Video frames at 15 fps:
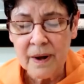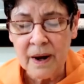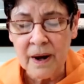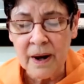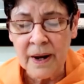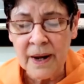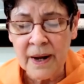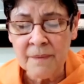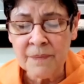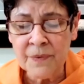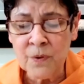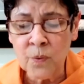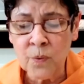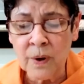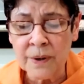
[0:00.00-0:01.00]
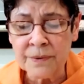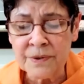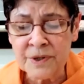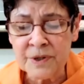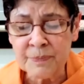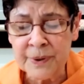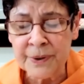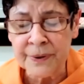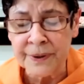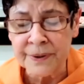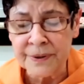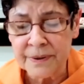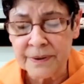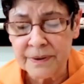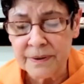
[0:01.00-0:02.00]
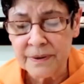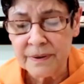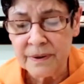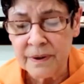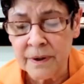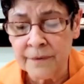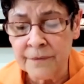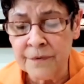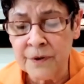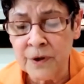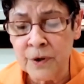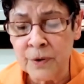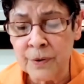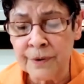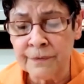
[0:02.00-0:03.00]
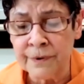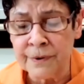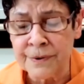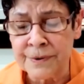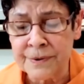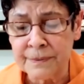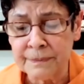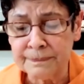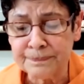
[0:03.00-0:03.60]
I am the one spirit of the universe.